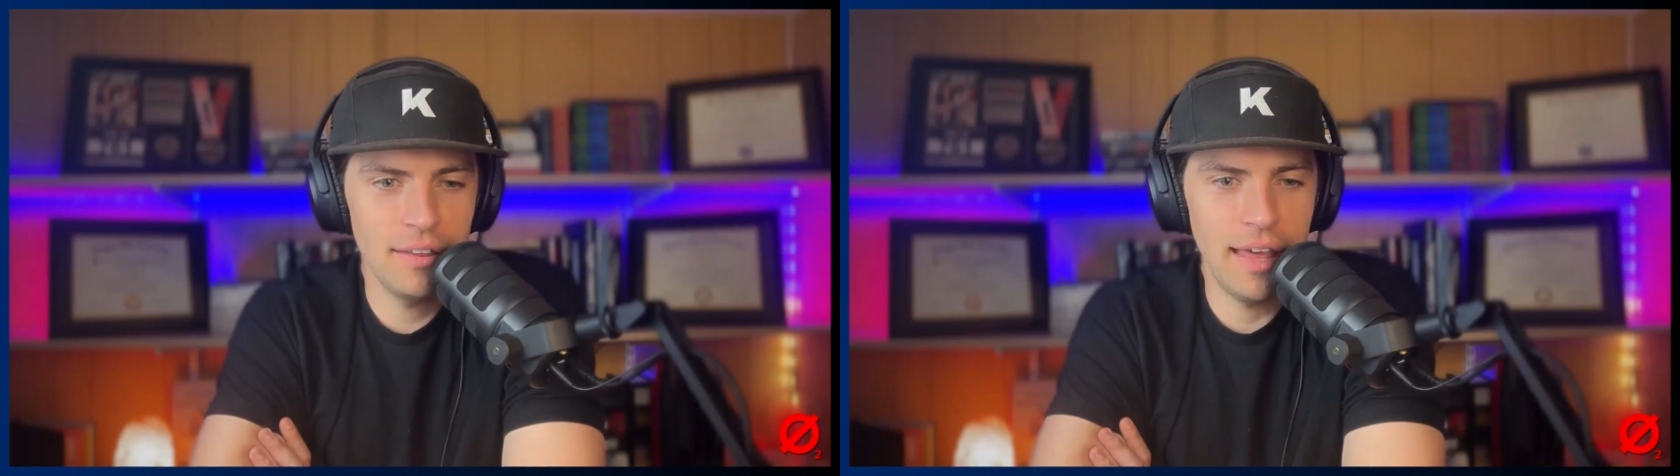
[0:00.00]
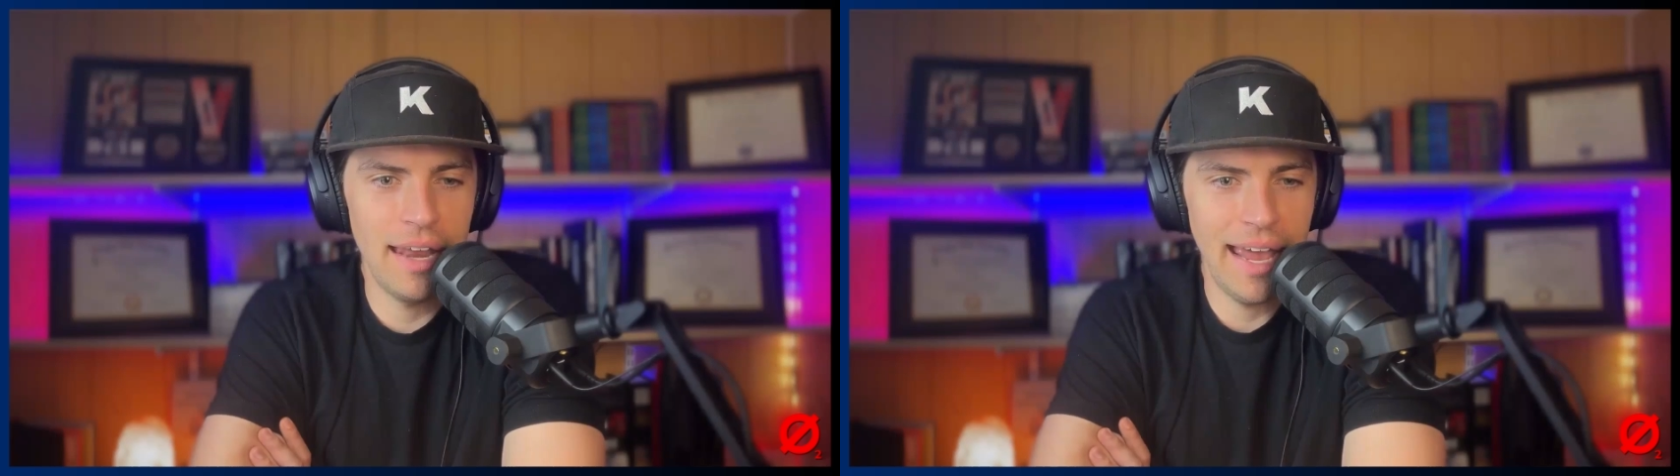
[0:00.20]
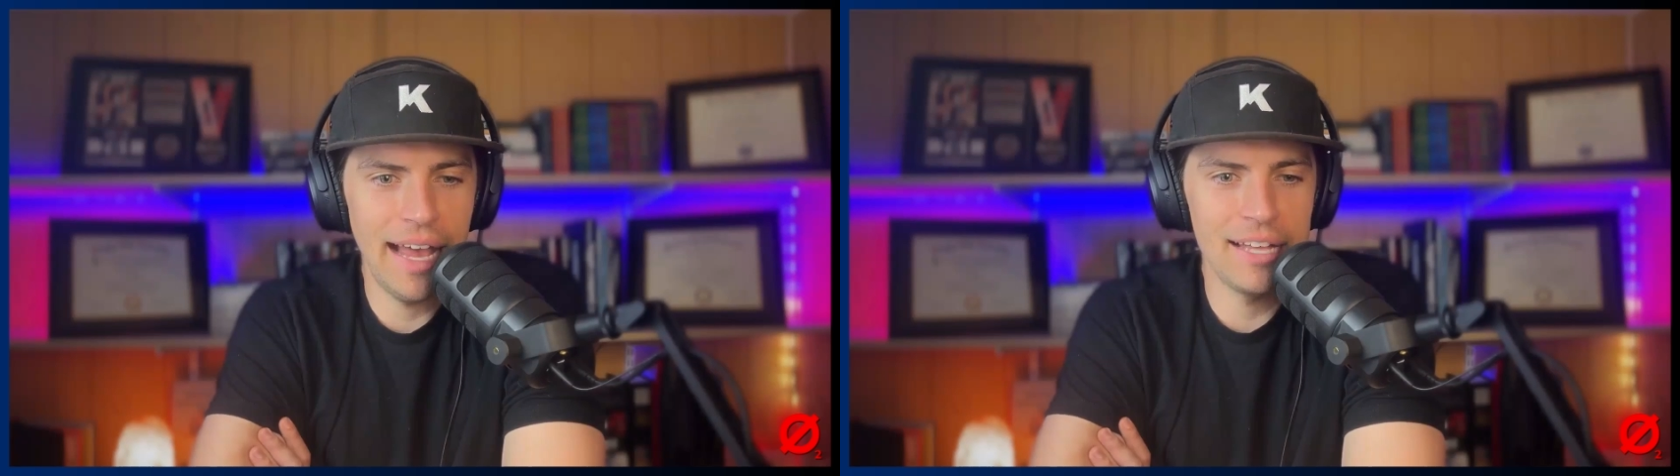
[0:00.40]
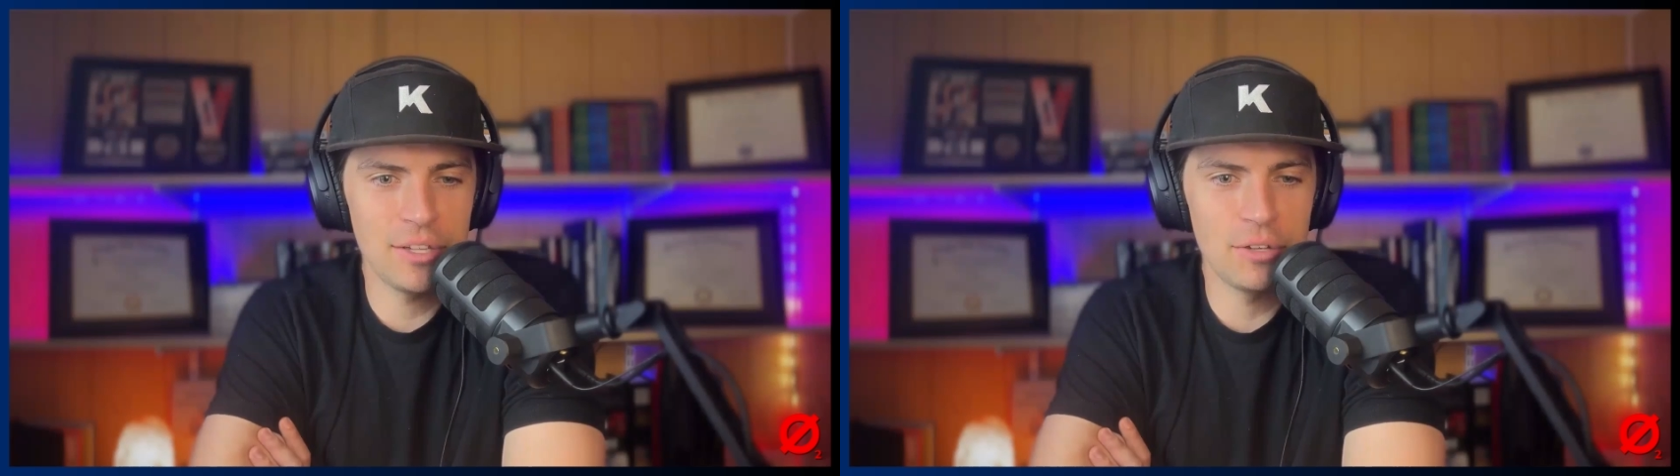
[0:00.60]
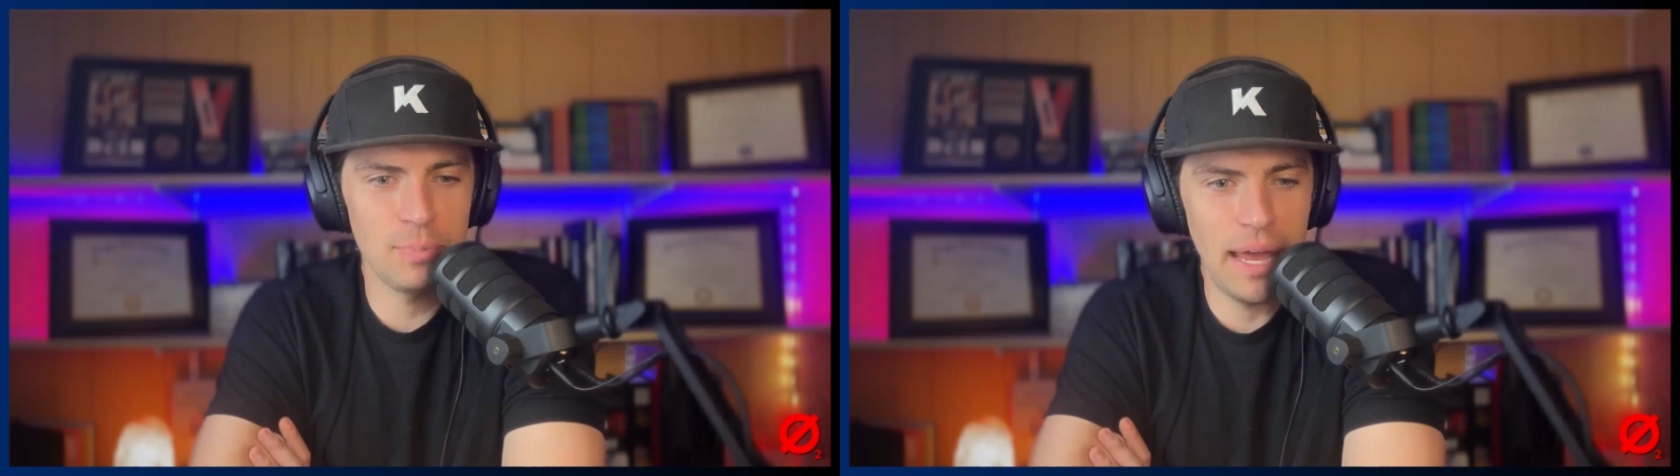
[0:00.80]
that has
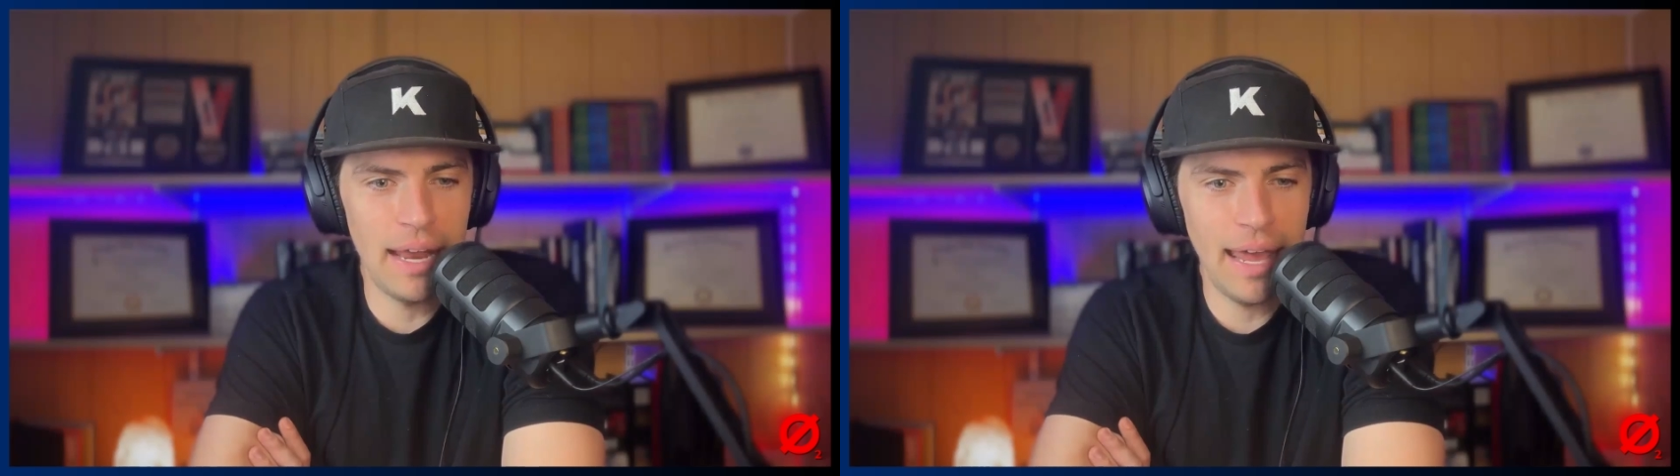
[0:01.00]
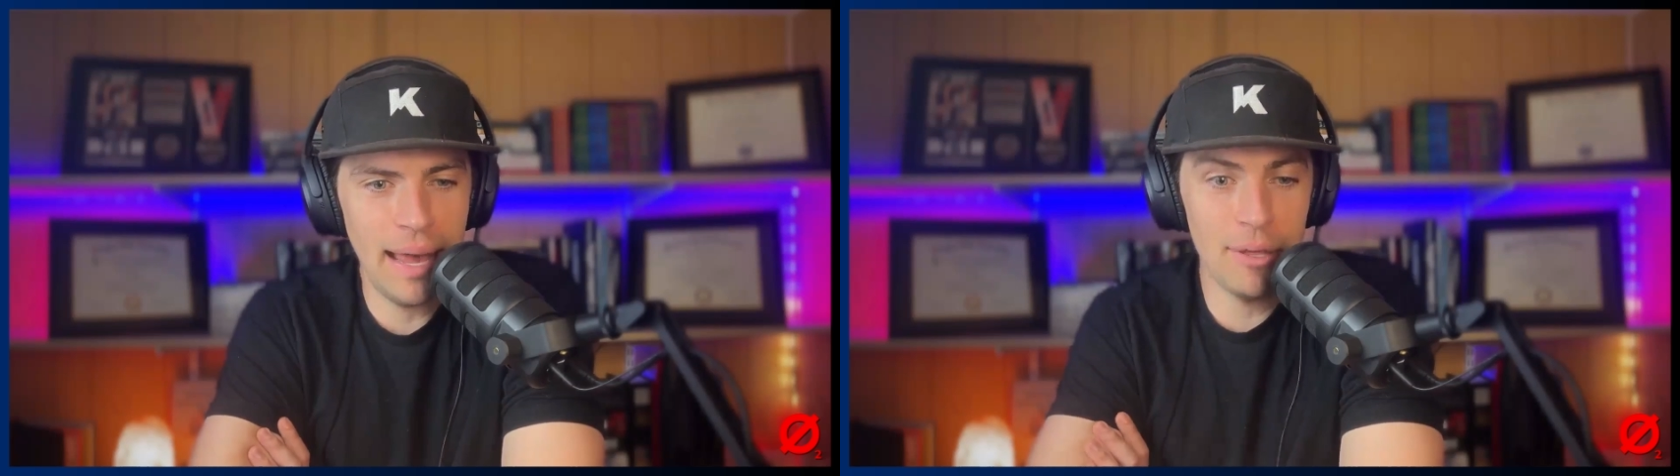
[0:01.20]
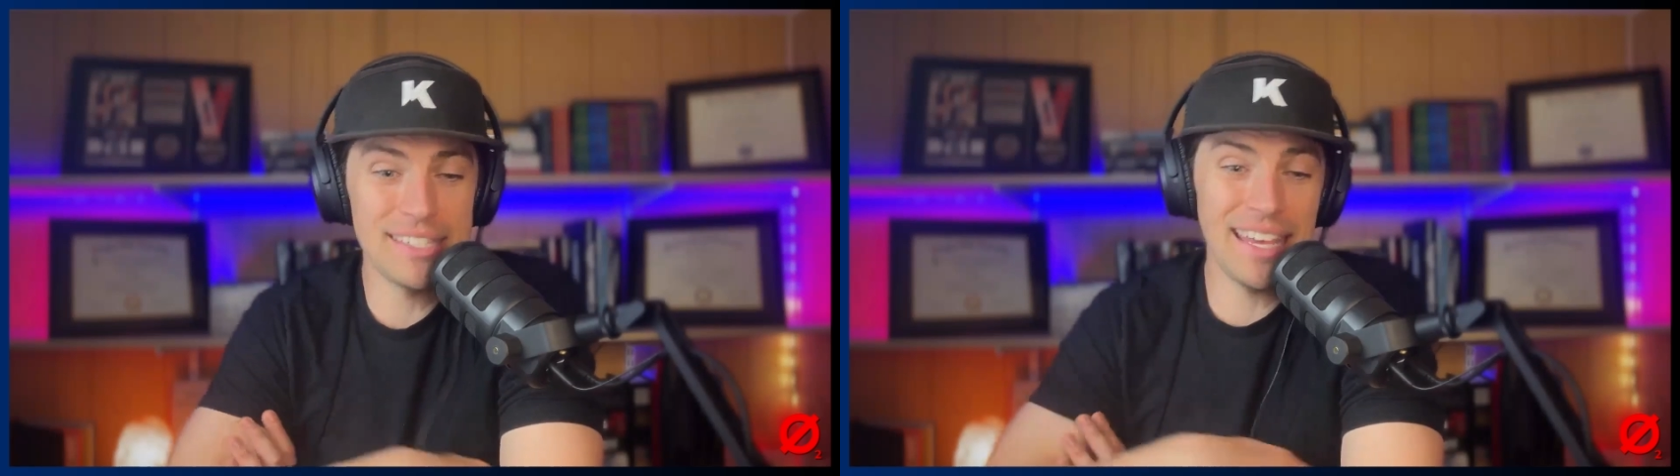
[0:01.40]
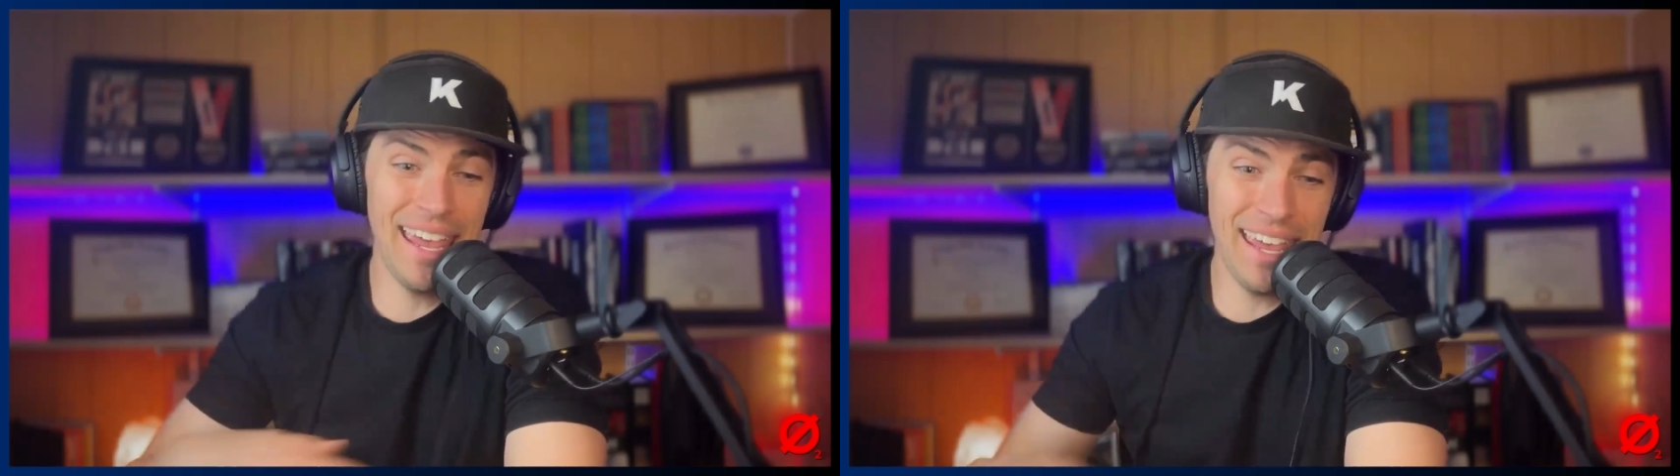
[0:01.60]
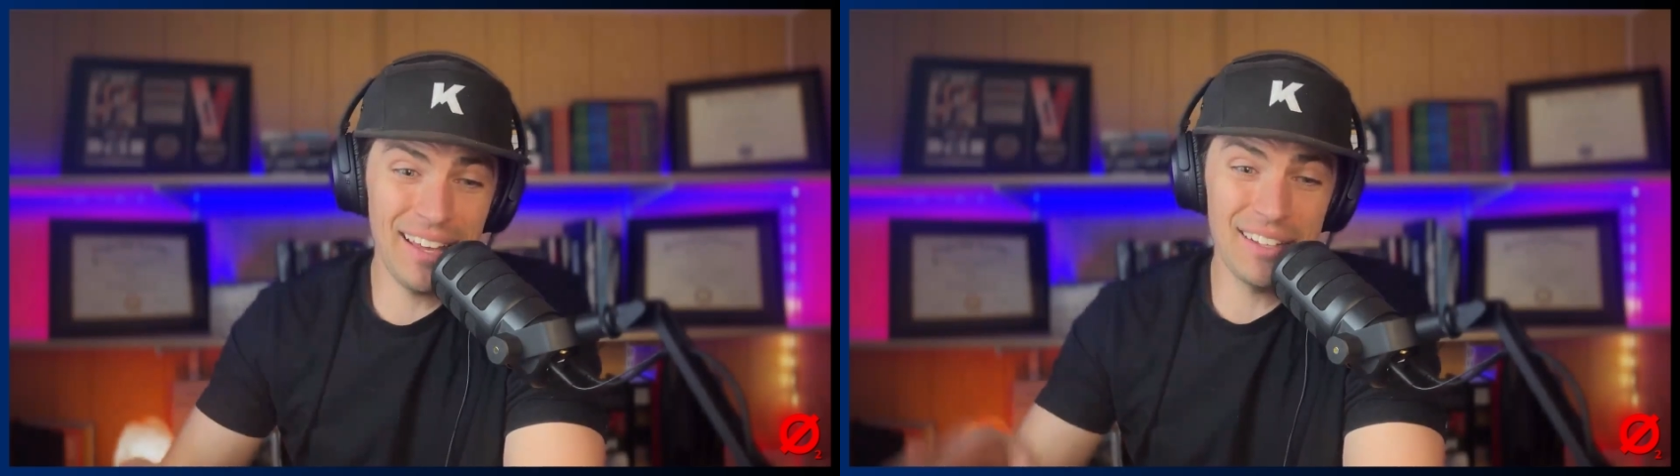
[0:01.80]
those bad habits.
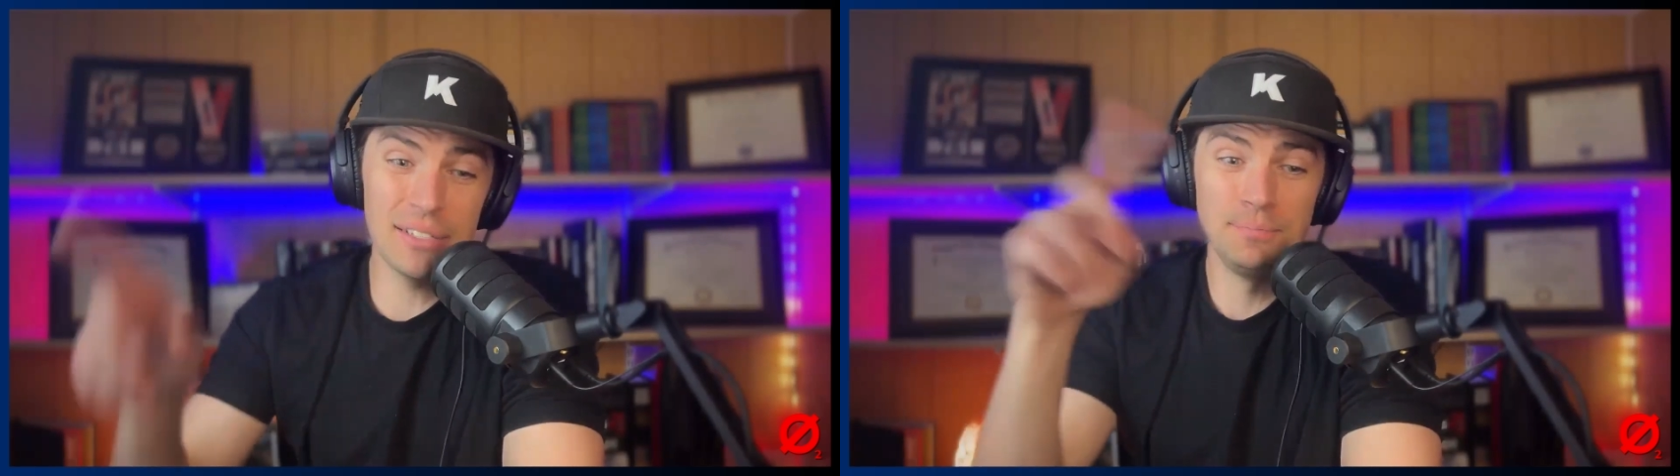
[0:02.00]
And